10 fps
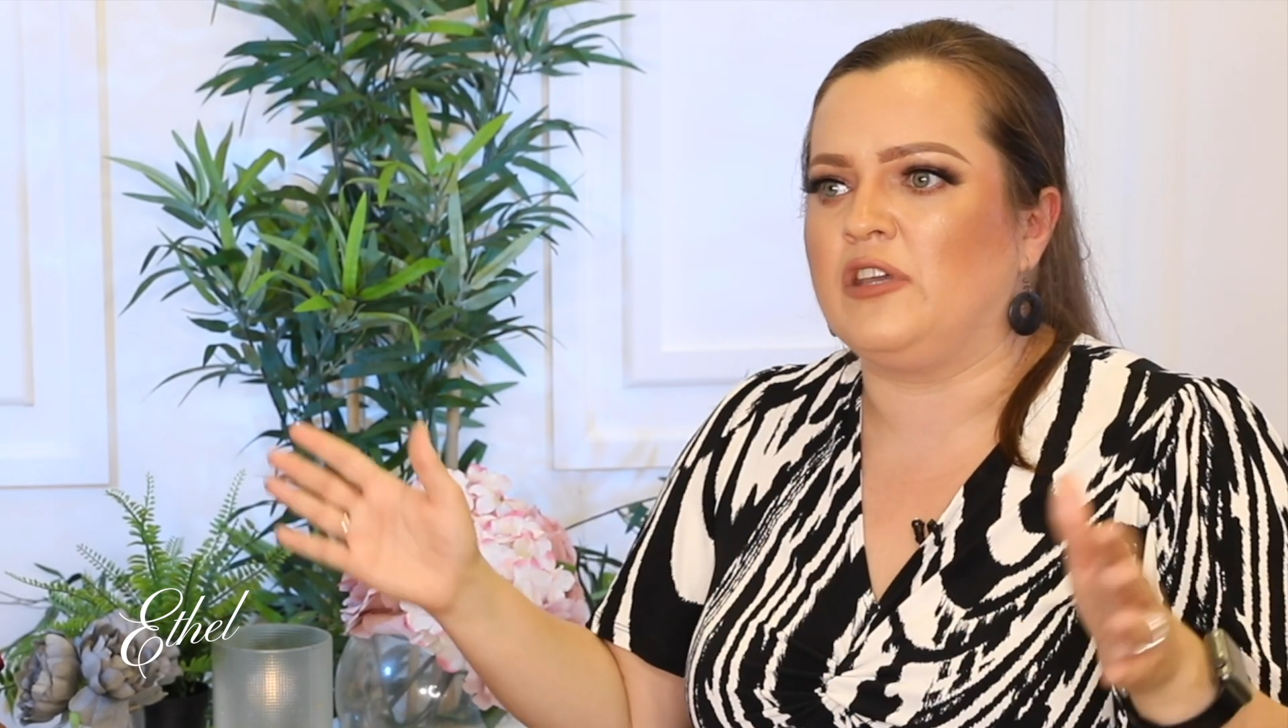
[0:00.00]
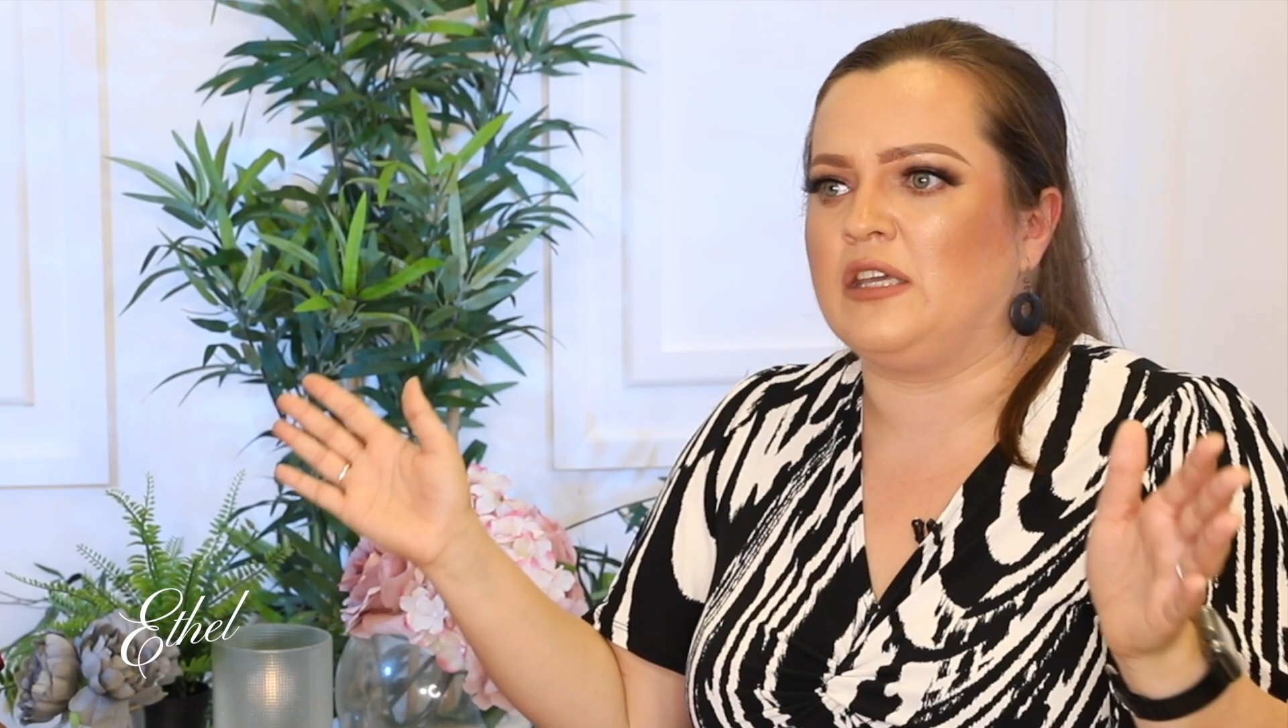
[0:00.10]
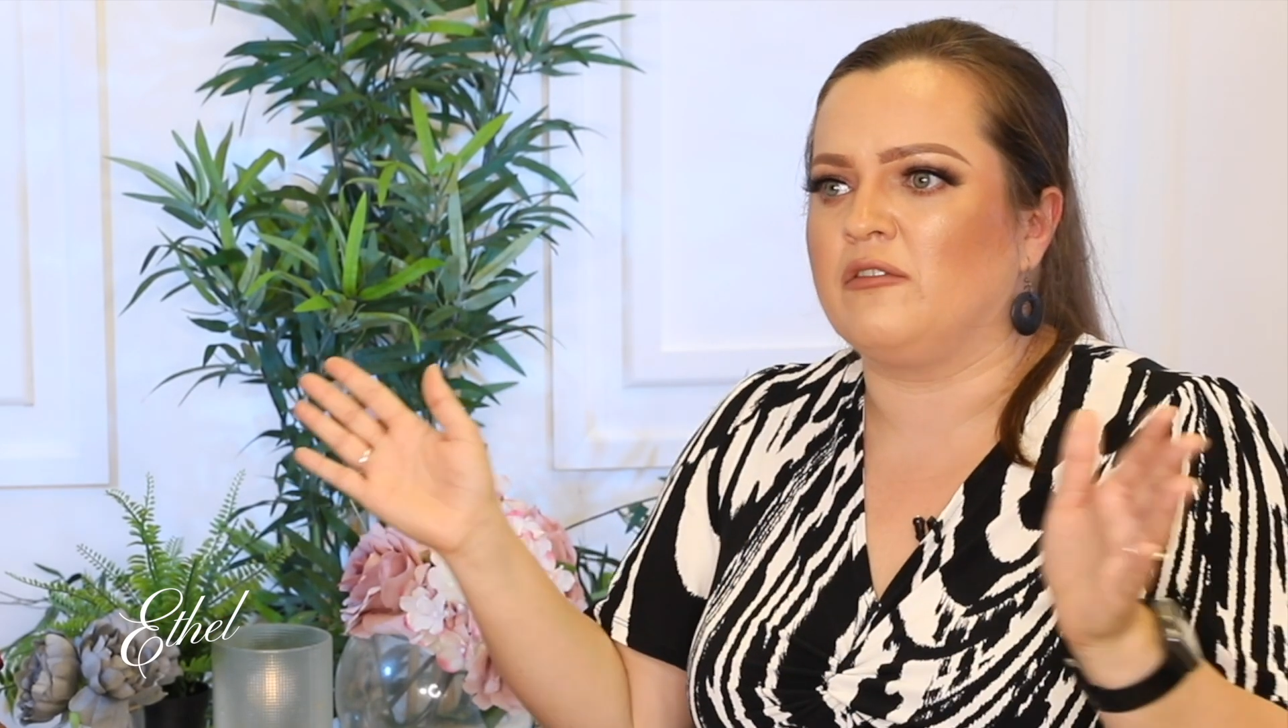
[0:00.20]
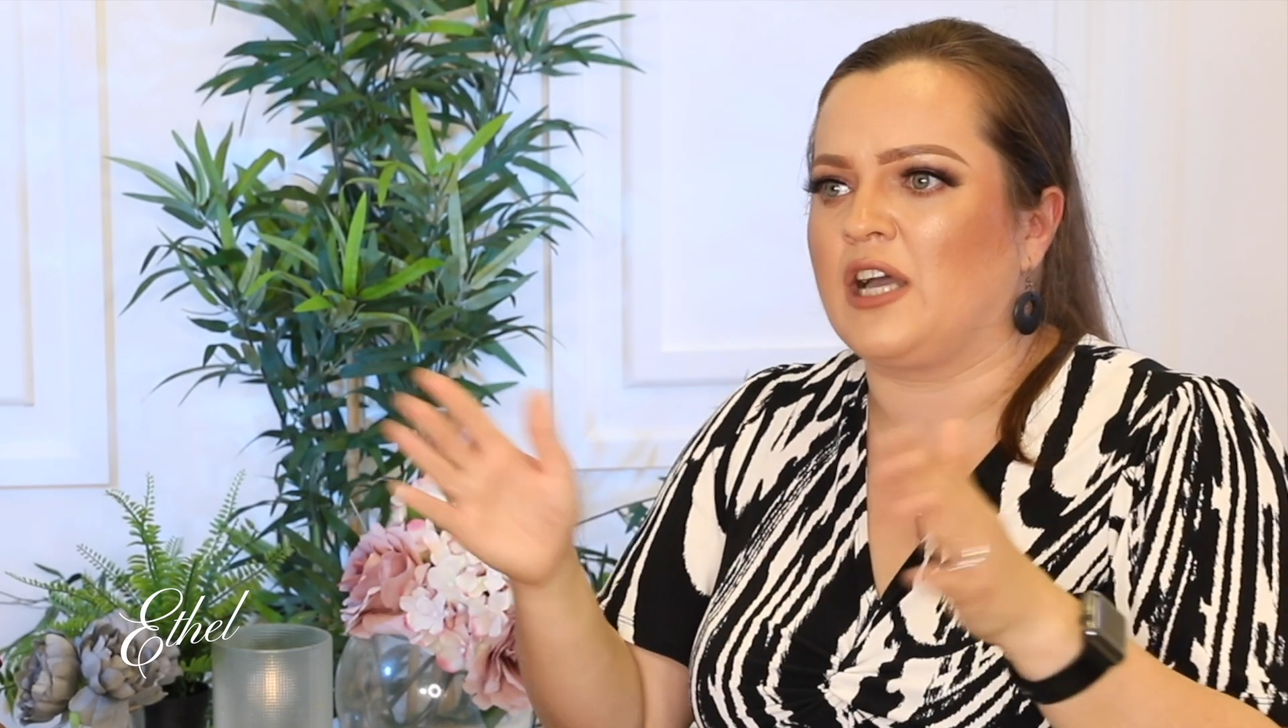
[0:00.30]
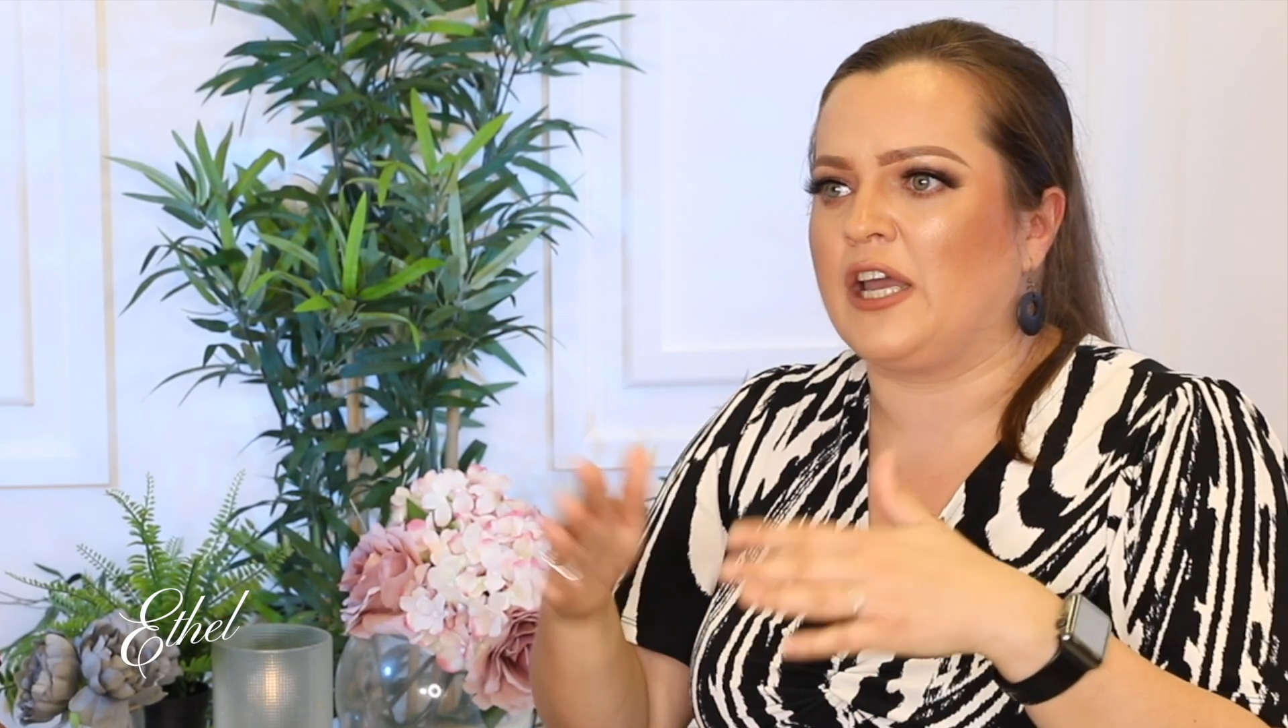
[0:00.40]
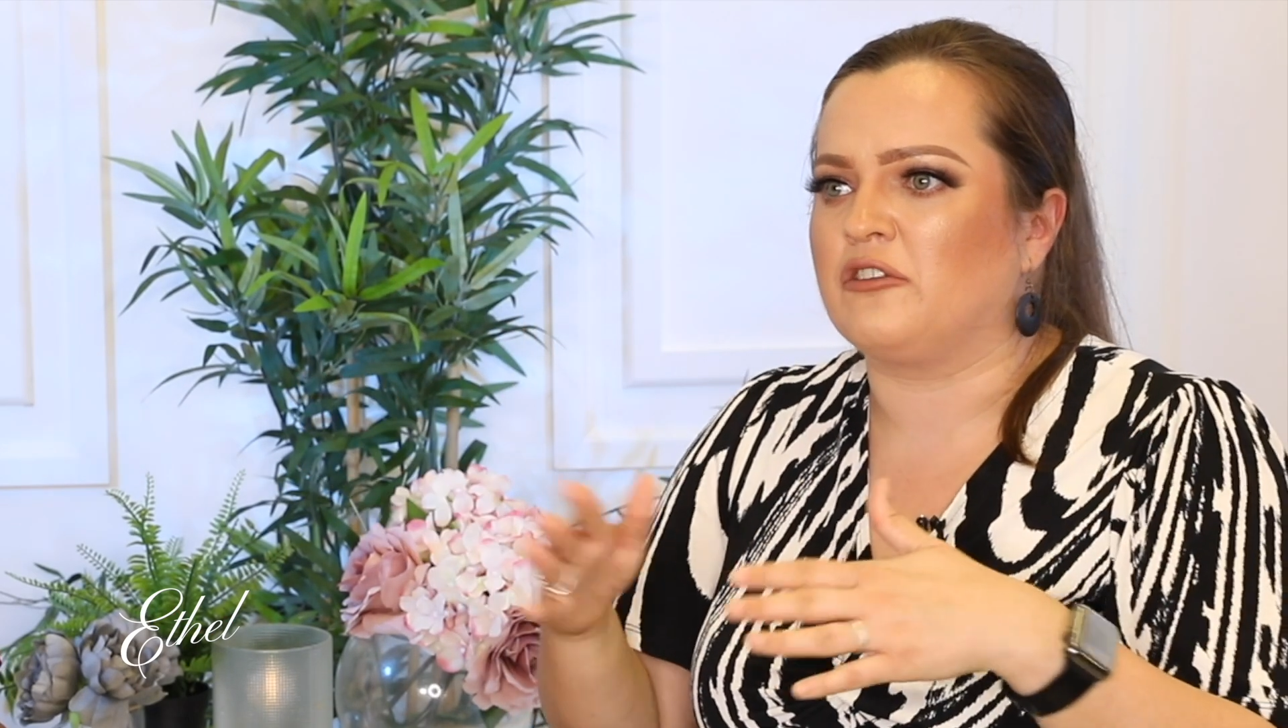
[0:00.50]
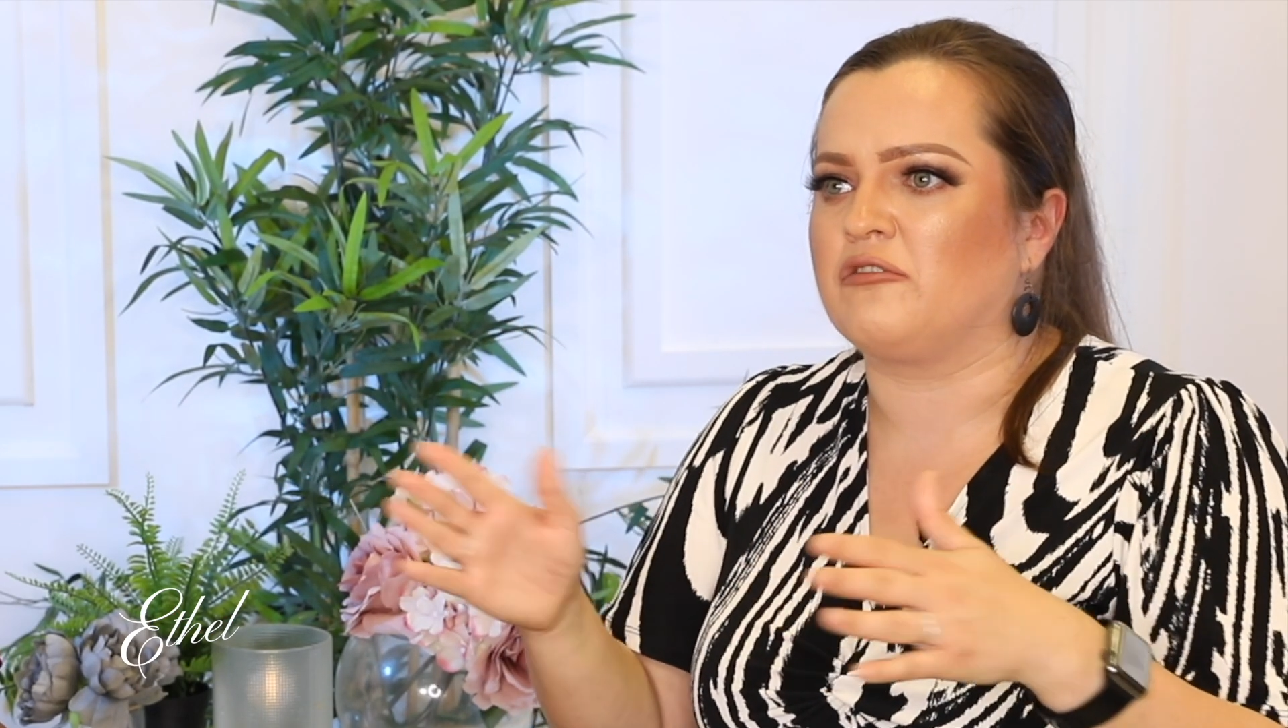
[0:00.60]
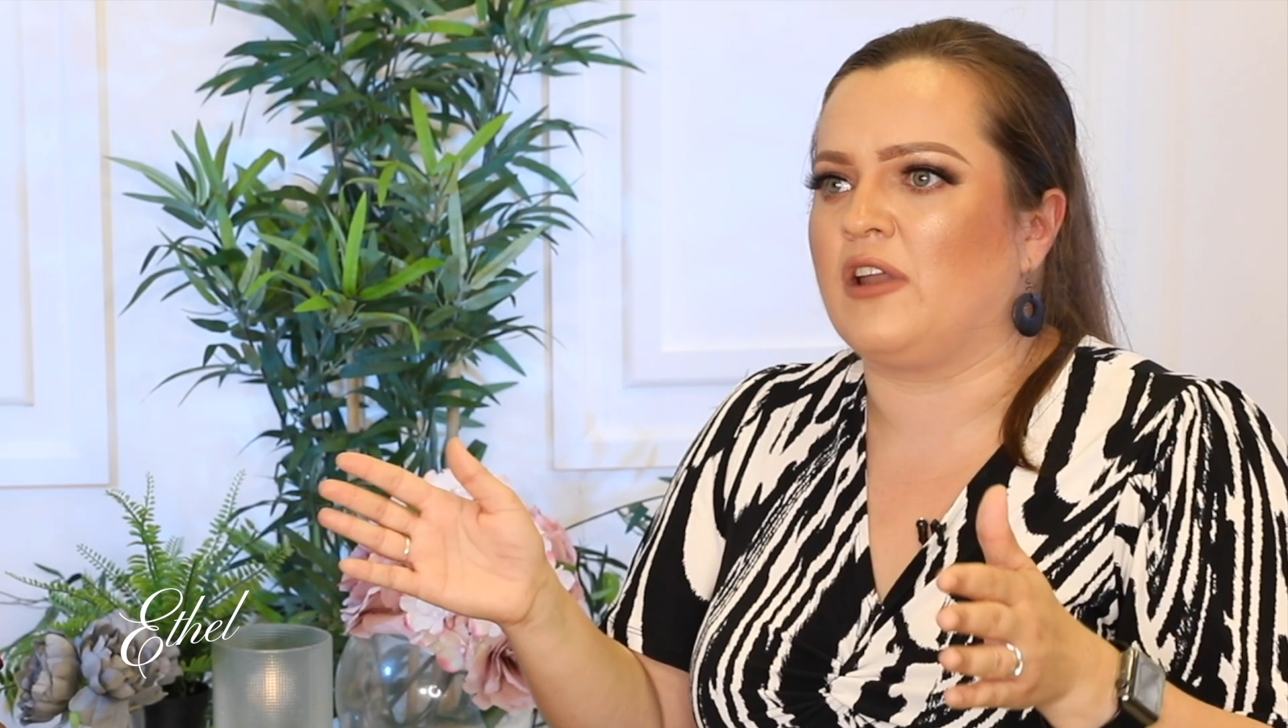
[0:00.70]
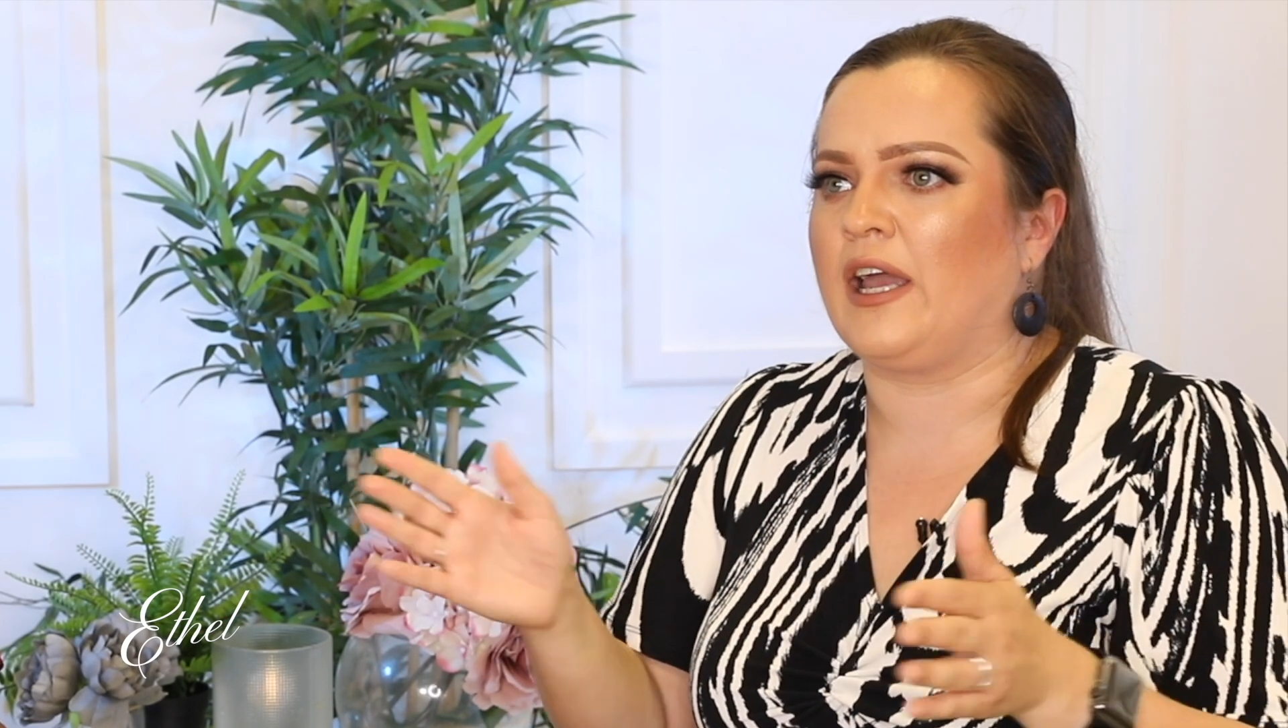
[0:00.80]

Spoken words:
we kind of